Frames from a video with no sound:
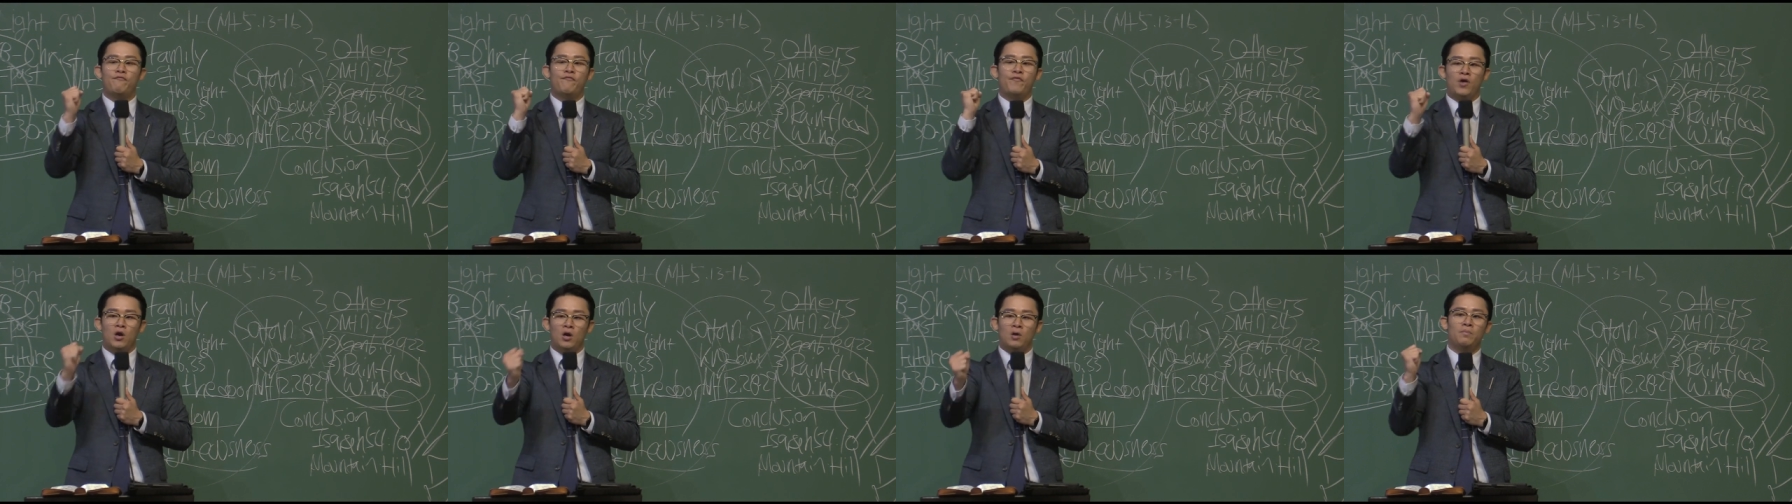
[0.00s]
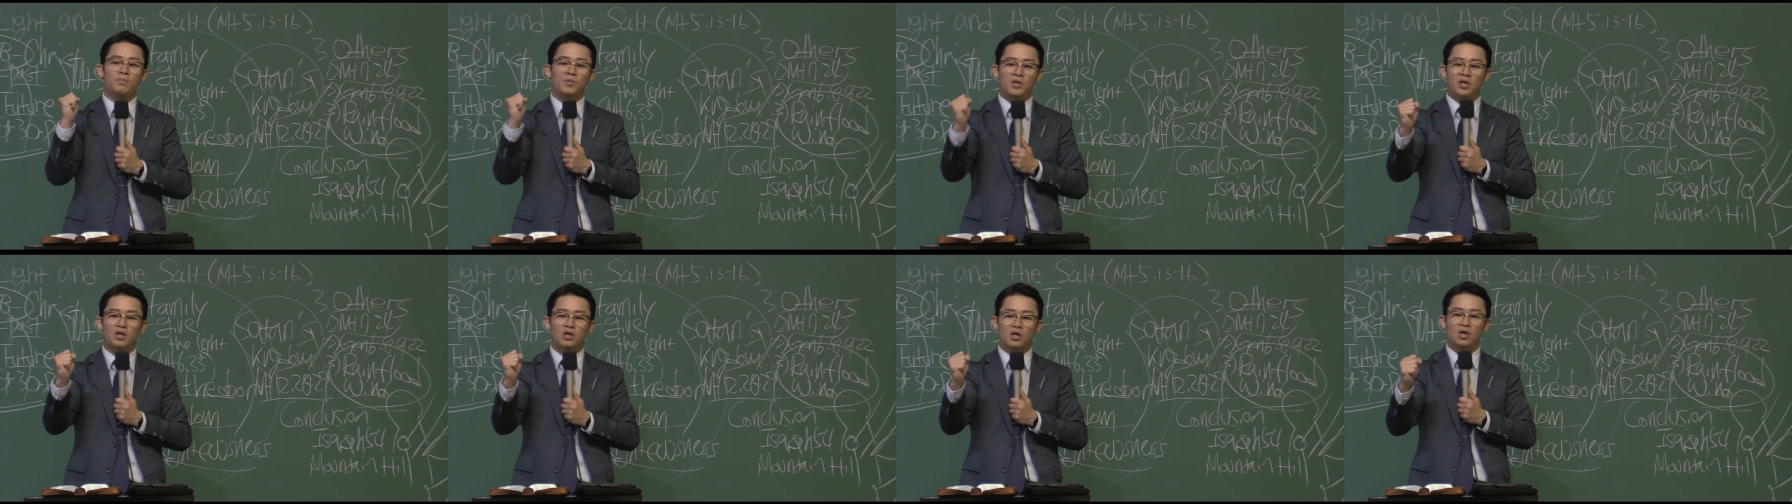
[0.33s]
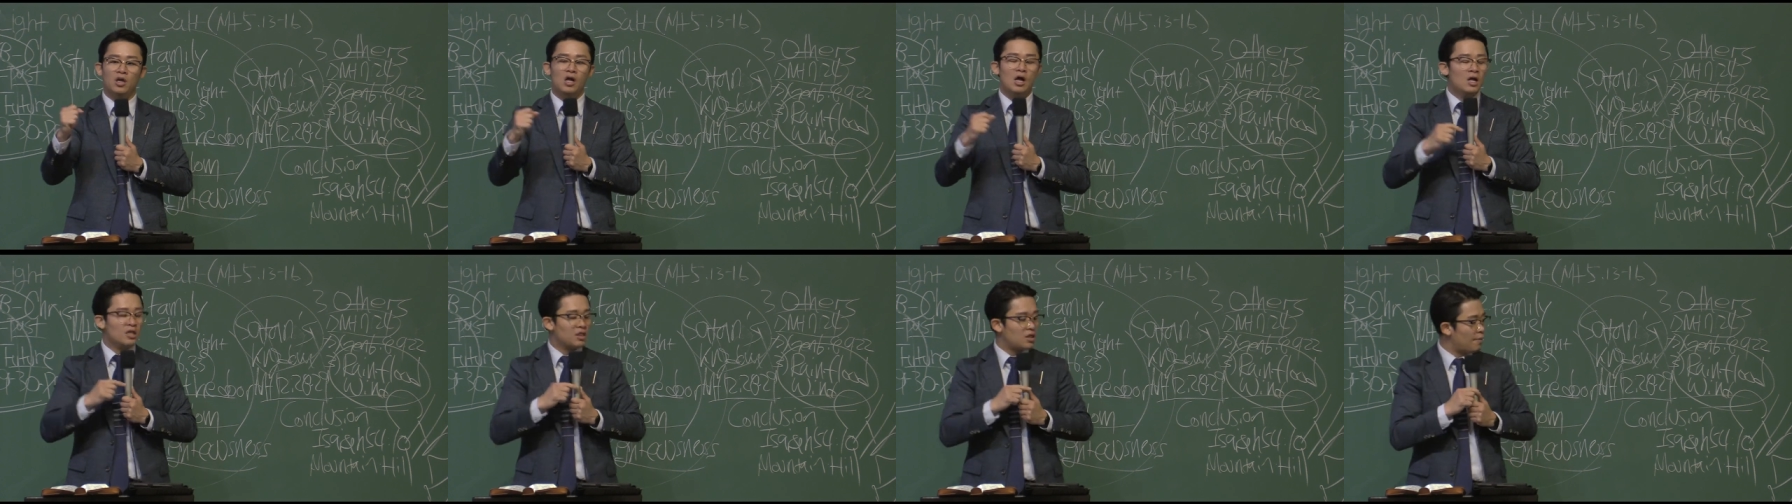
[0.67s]
firmly.
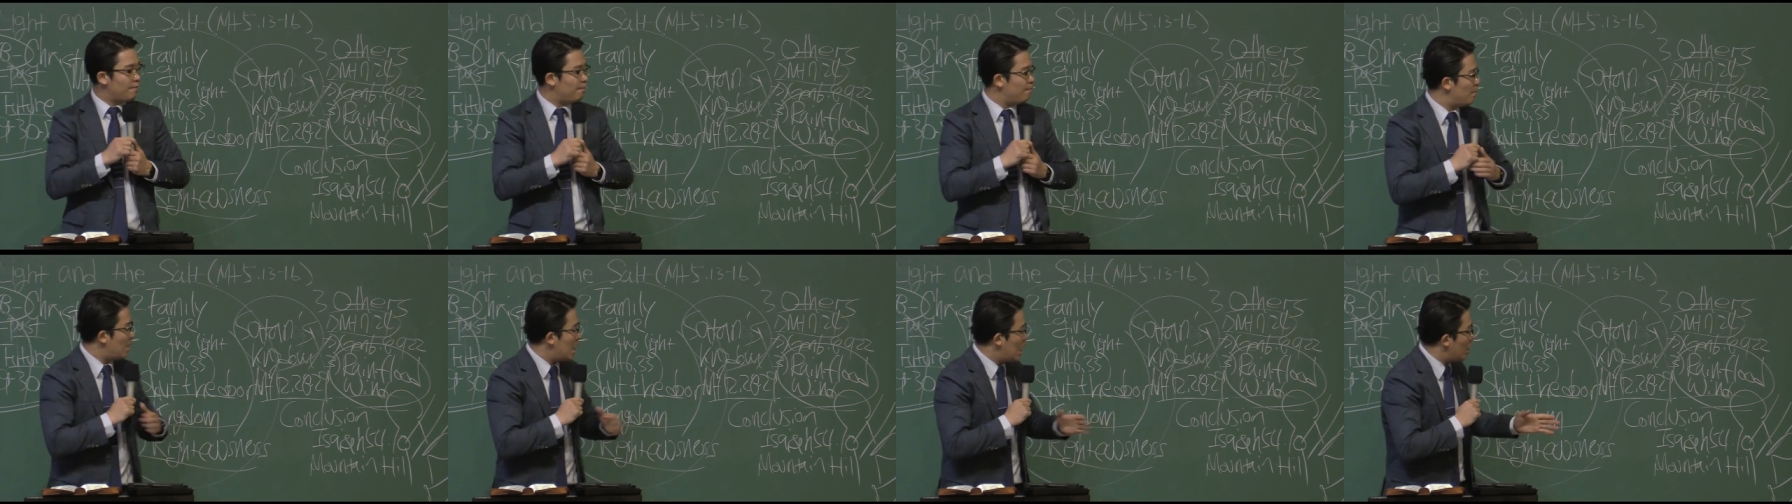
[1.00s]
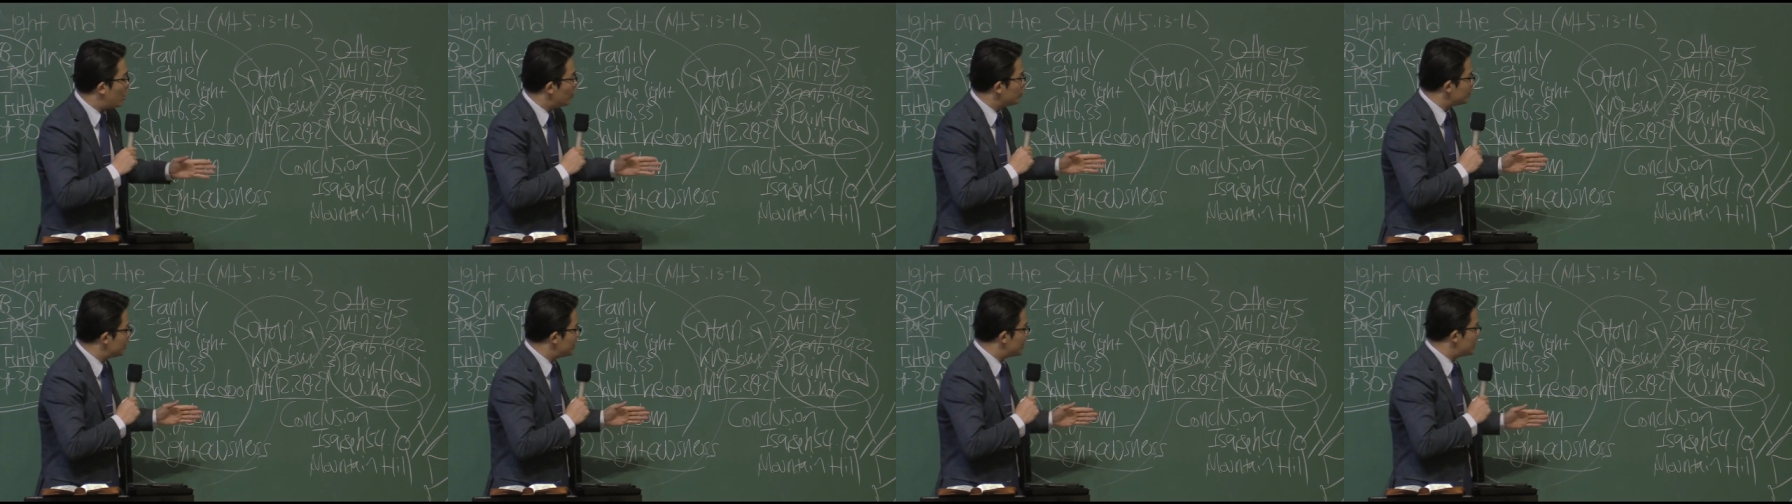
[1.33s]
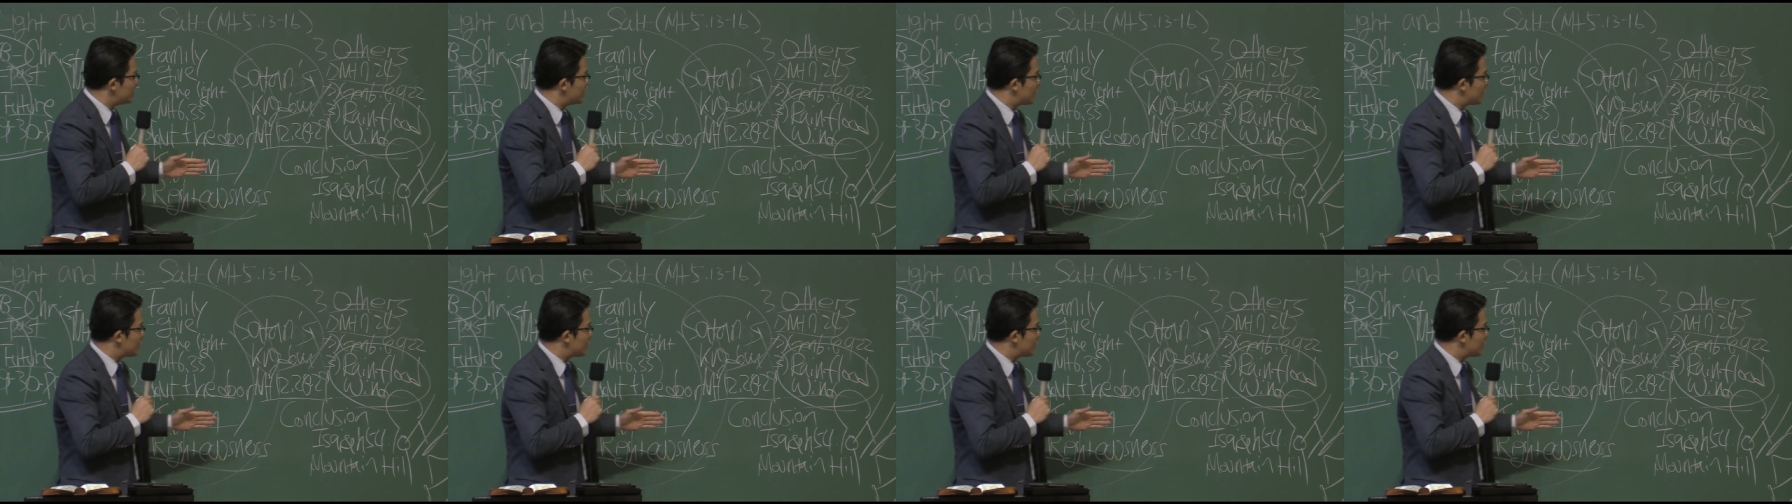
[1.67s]
The mountains